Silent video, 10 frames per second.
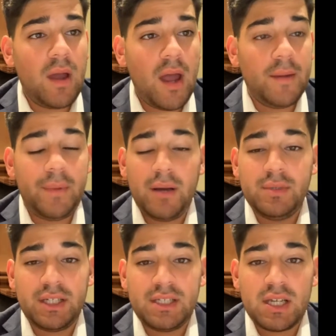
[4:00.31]
a
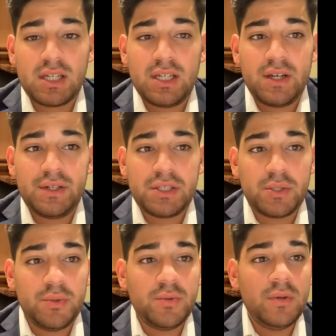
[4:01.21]
public secondary
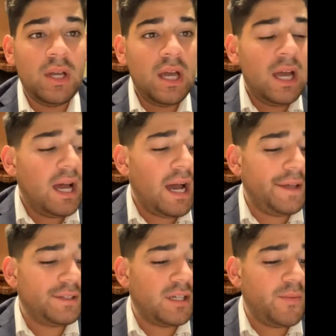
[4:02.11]
school.
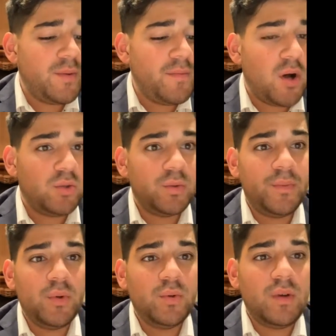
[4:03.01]
There's going to be
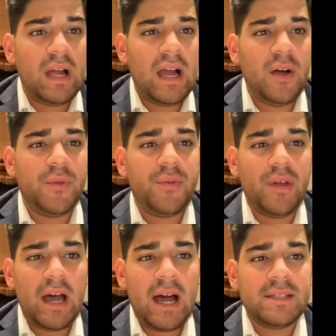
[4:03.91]
multiple health,
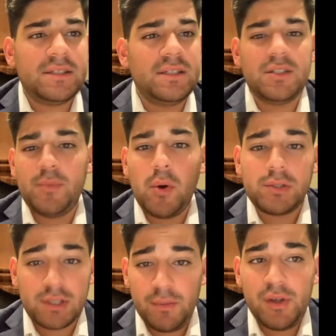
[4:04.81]
arts and
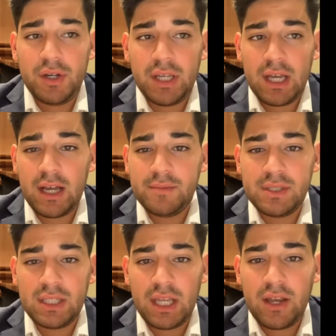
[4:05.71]
sports community hubs
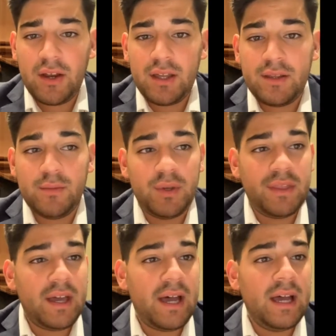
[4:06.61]
in the area
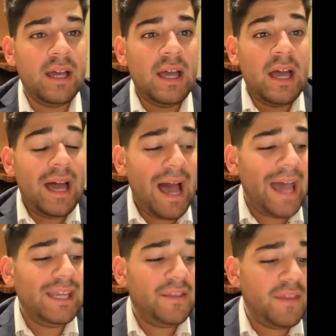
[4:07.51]
with
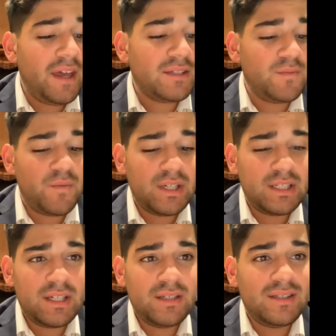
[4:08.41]
80,000
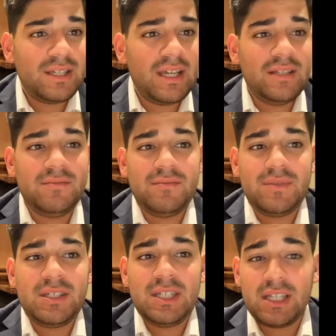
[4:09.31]
residents, and
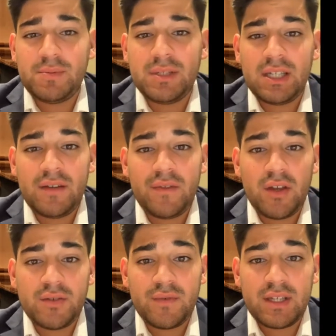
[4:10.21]
6% of
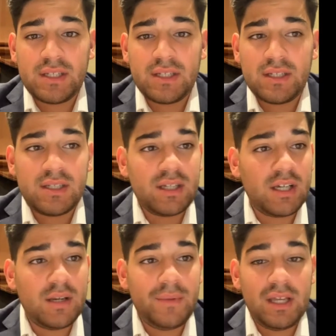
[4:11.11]
those residents are
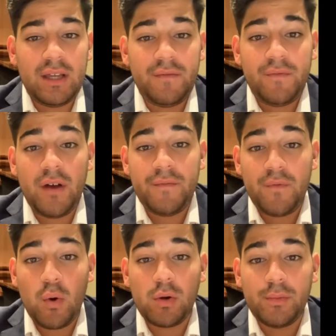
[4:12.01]
going to be
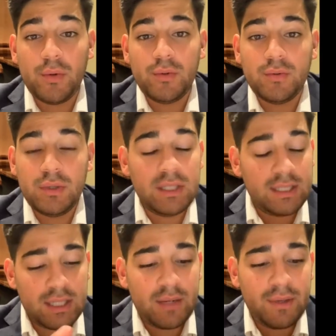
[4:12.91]
affordable.
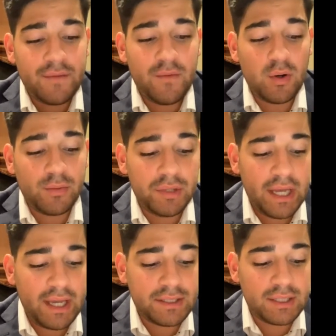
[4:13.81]
It's going to be affordable
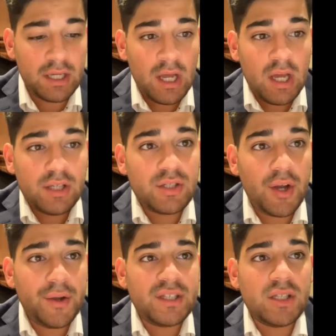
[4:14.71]
housing.
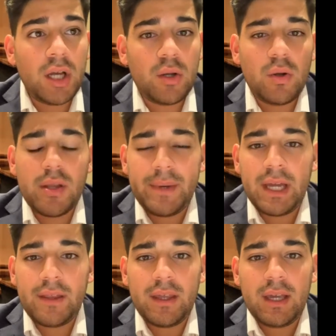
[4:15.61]
So it's not all
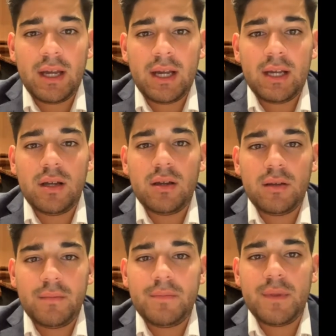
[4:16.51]
about the
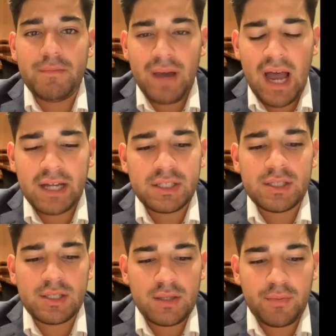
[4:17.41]

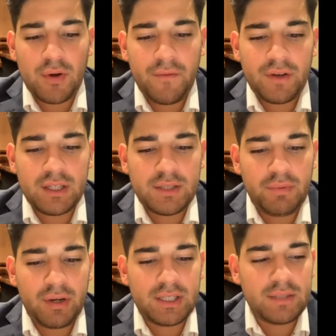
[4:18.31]
margins and the profit in this
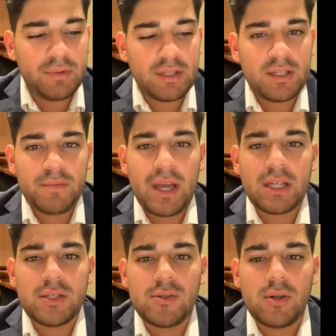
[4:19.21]
precinct, but just
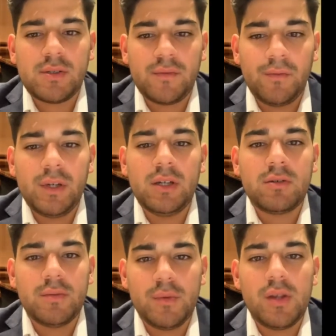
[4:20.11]
making sure it's a real
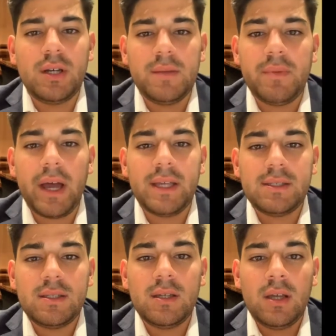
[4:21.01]

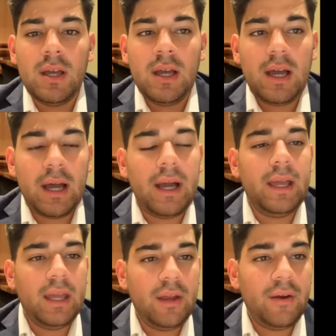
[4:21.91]
community-based
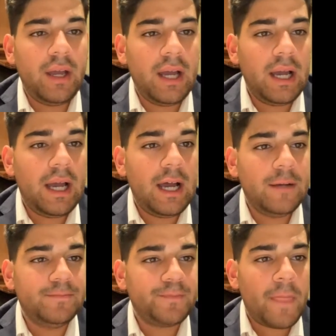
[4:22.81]
area.
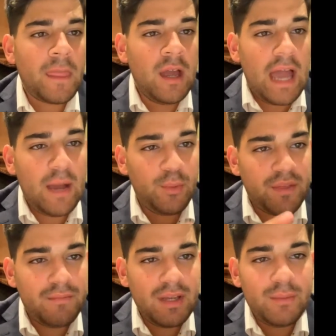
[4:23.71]
And
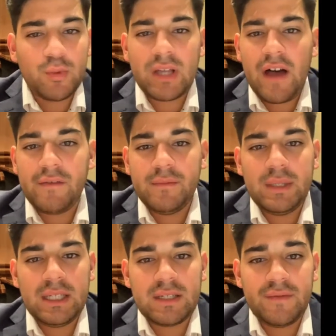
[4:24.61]
with minimal
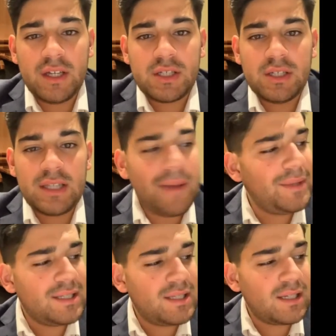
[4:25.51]
government intervention, that
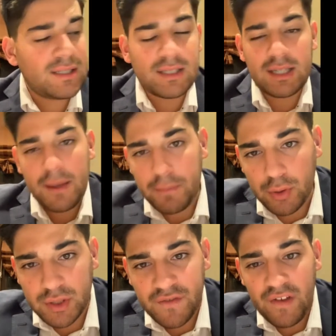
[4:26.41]
means things can get
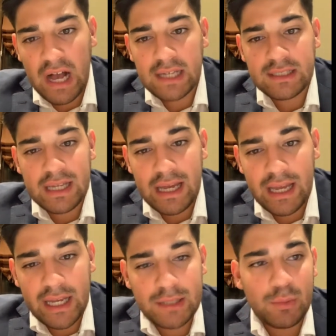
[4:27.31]
pushed faster
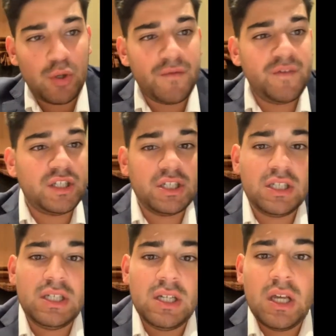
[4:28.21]
and more
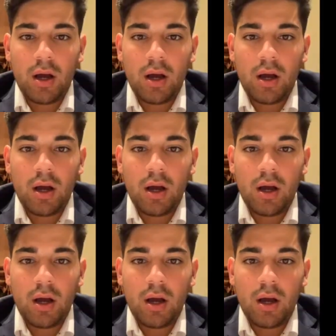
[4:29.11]
efficiently.